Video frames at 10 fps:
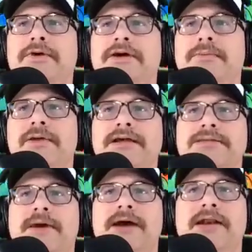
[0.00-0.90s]
We're going to play
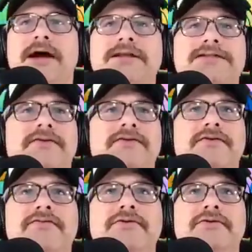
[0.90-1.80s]
some online stuff
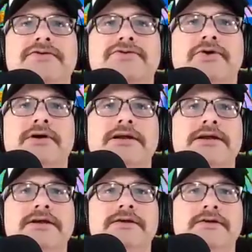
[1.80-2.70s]
here real
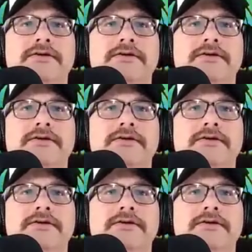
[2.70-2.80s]
shortly.